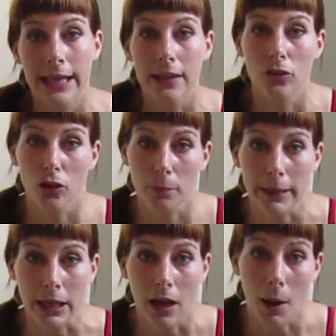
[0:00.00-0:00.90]
it took
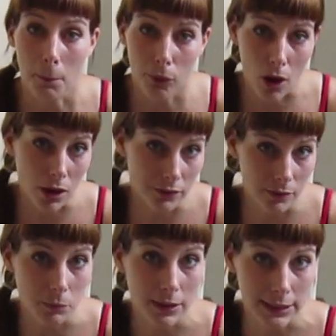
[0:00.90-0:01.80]
me
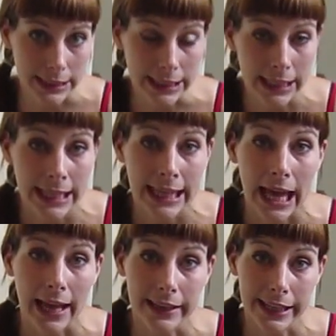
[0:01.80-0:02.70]
approximately
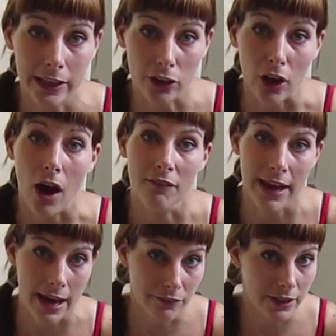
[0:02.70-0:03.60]
a year
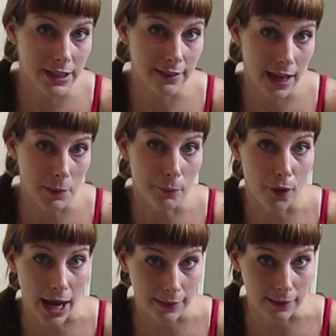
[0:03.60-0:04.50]
of everyday
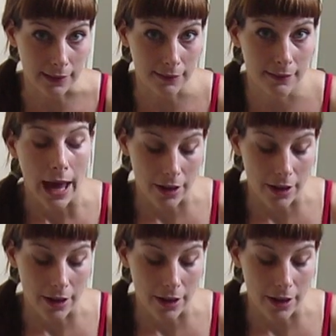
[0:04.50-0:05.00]
practice.